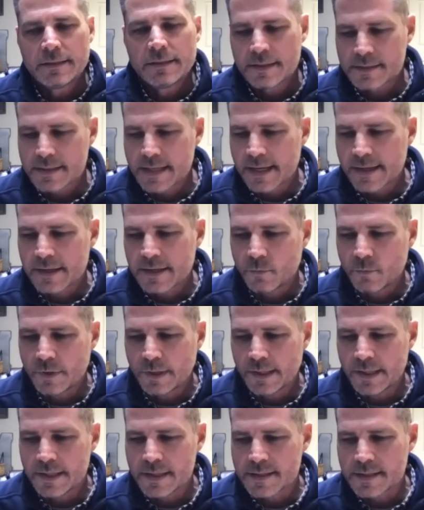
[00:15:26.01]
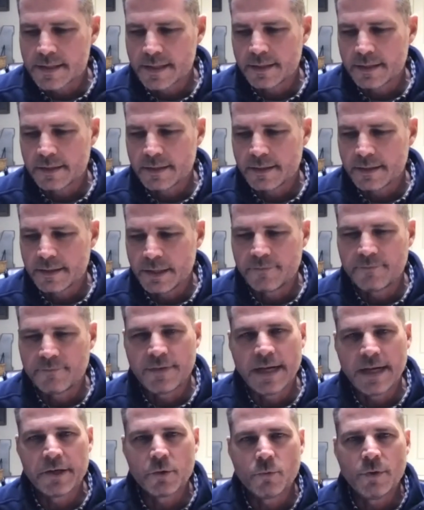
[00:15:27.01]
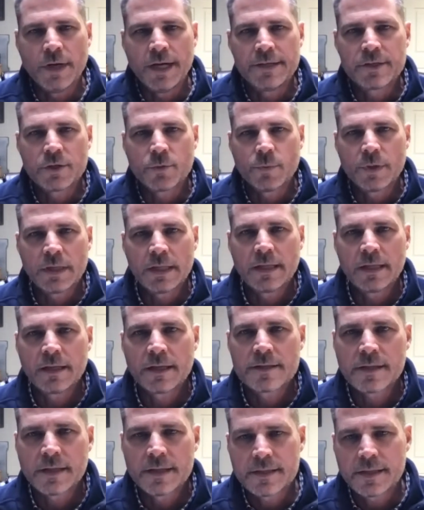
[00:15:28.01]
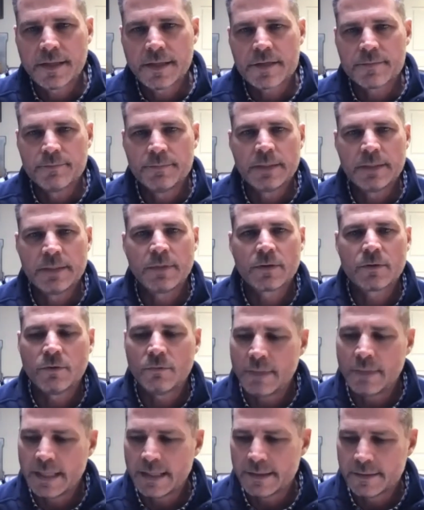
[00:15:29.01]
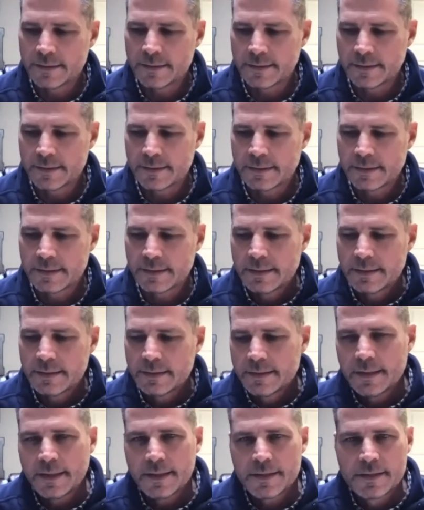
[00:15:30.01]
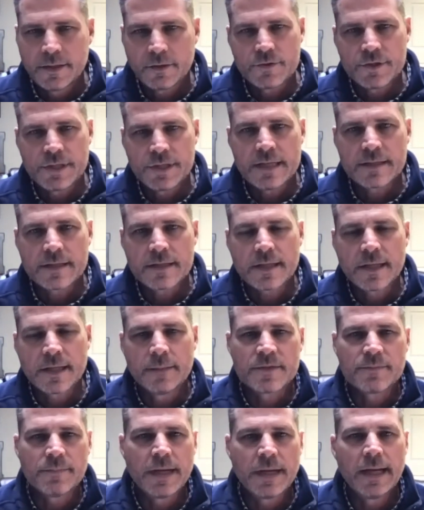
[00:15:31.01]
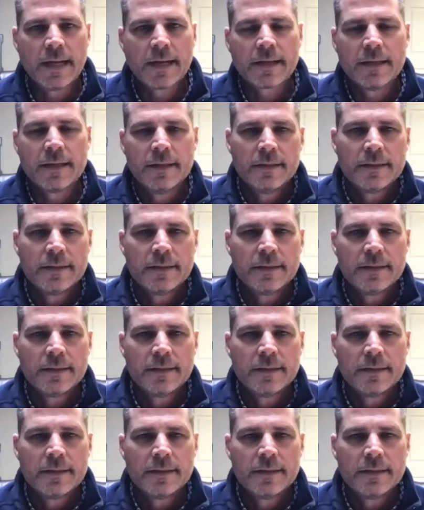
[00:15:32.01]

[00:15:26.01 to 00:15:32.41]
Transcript: The second one is that you'd find a way to relentlessly teach biblical manhood until Jesus comes back.